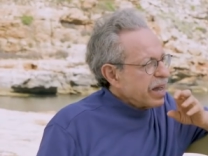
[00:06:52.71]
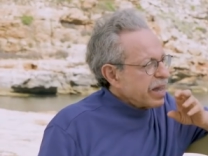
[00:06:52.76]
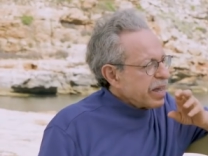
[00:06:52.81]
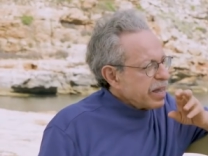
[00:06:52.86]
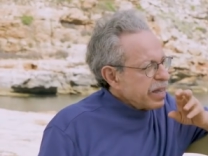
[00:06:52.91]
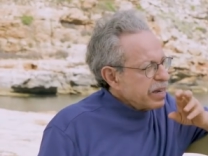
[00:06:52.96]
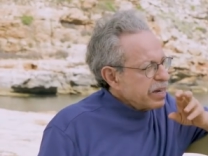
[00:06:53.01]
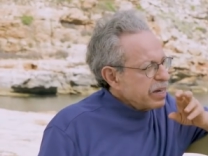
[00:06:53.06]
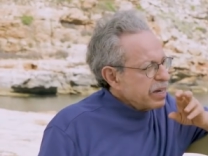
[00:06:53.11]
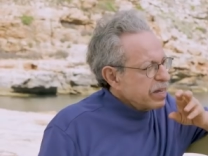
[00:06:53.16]

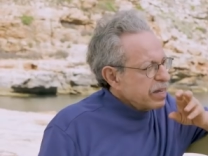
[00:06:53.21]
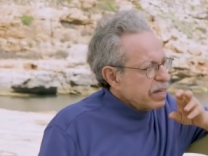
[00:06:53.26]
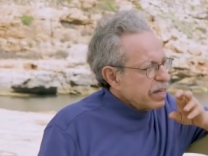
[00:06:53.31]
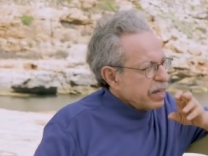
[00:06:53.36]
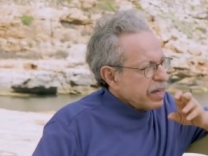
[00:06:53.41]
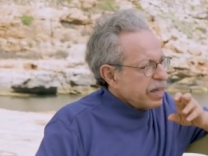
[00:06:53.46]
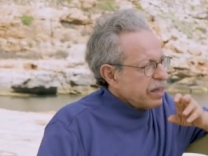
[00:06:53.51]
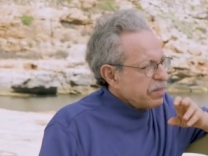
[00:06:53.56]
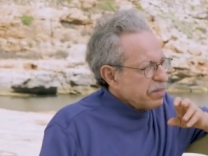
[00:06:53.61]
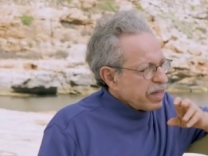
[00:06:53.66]
in
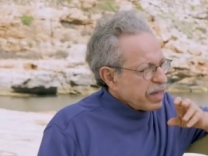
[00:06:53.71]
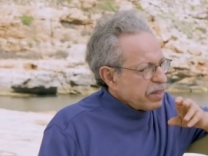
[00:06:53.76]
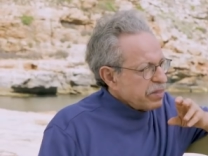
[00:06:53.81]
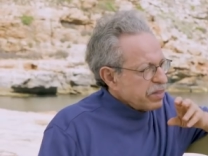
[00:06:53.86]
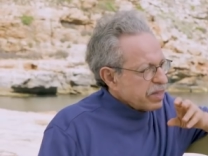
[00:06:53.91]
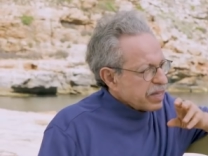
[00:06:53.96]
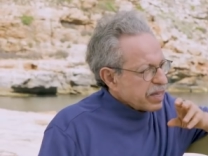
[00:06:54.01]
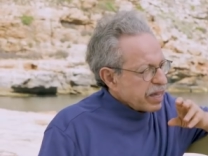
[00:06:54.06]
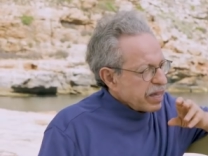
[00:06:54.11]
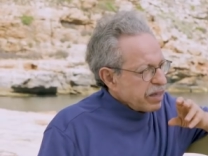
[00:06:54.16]

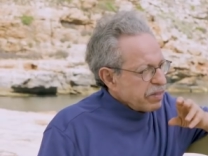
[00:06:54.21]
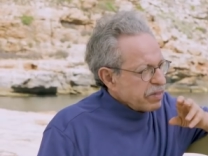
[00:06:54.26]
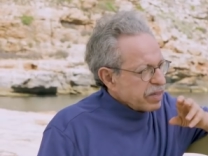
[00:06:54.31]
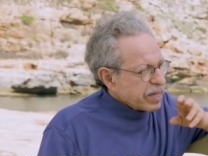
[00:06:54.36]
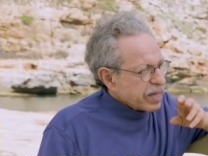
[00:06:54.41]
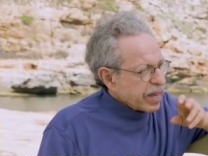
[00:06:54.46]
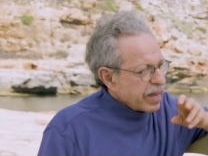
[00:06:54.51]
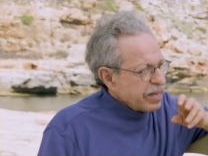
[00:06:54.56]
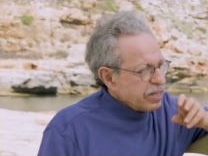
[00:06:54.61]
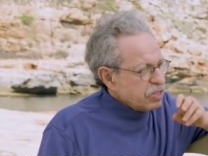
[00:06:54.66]

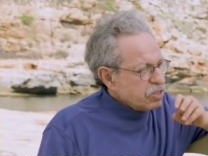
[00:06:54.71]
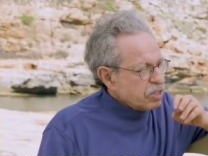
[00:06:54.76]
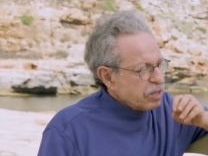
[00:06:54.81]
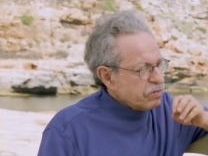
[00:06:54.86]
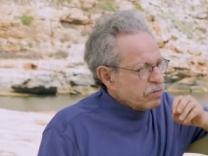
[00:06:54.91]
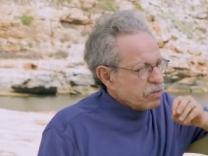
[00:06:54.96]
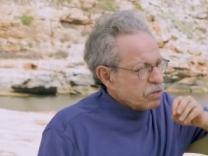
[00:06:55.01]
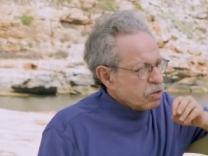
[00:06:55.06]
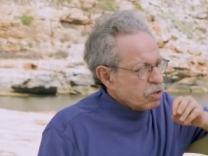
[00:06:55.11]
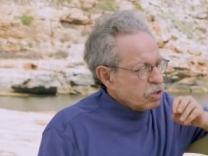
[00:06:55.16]
the case
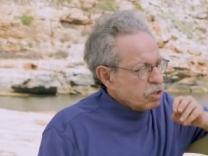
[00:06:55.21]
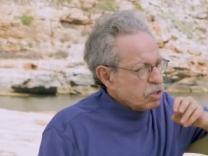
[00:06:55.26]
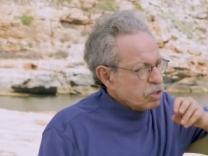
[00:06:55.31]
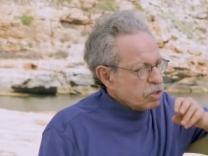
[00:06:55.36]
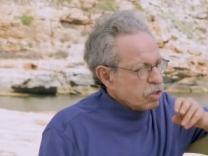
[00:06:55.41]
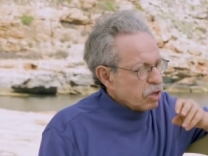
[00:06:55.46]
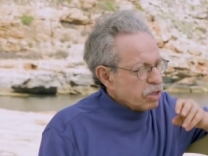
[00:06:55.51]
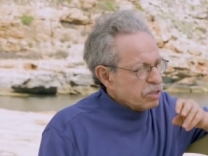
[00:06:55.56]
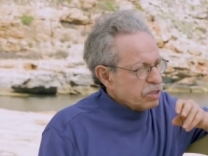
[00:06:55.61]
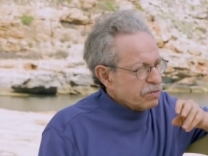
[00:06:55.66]
of could the
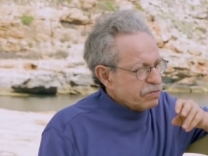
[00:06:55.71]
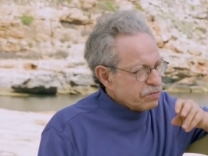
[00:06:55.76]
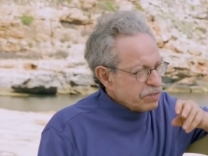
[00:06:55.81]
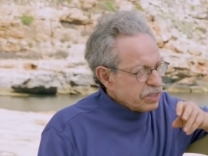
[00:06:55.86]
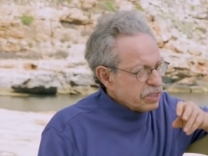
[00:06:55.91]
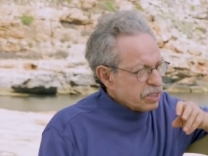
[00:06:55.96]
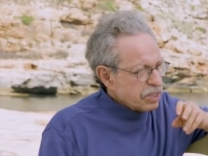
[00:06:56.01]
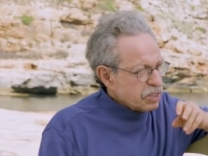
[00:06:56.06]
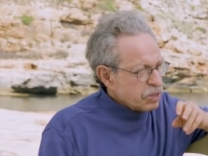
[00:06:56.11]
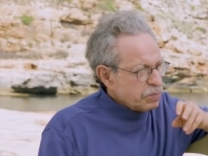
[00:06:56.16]
laws of
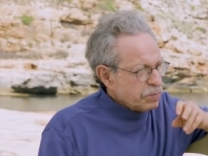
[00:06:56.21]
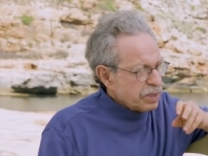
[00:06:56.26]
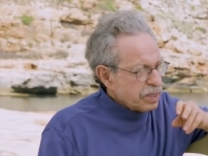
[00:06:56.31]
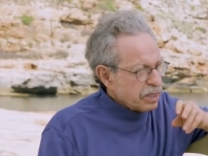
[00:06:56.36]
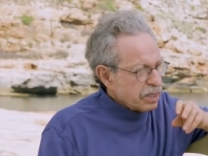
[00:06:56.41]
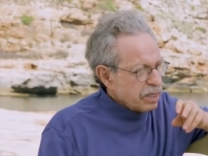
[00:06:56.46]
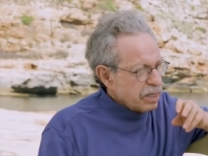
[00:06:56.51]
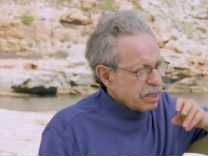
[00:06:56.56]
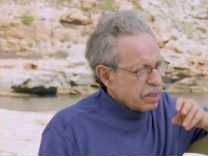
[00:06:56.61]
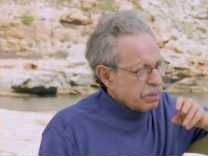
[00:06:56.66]
physics
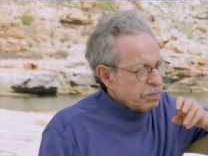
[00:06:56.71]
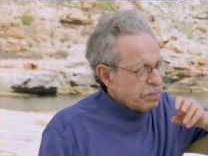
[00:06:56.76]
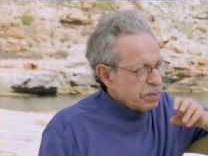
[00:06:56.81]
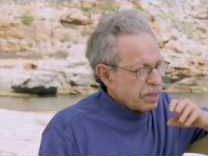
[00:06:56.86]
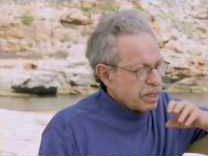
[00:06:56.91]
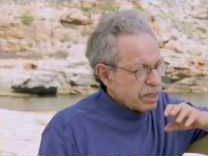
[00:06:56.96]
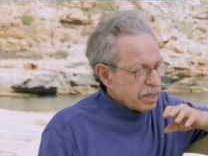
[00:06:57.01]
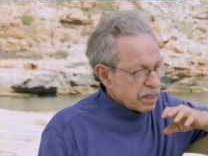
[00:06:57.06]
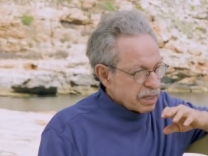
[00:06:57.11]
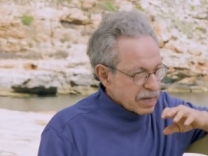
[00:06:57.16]
be
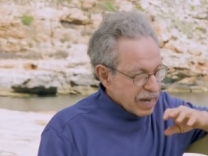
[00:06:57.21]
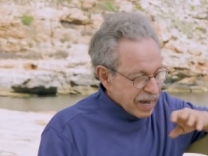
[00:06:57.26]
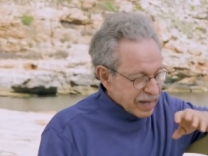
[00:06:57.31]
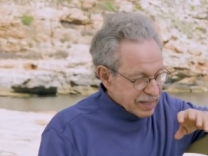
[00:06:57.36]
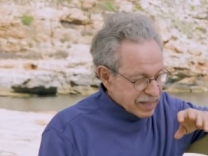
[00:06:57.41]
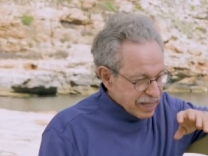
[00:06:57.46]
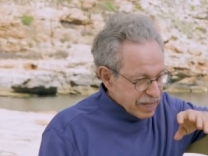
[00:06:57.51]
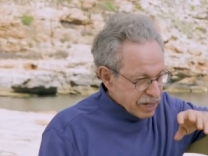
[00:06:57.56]
not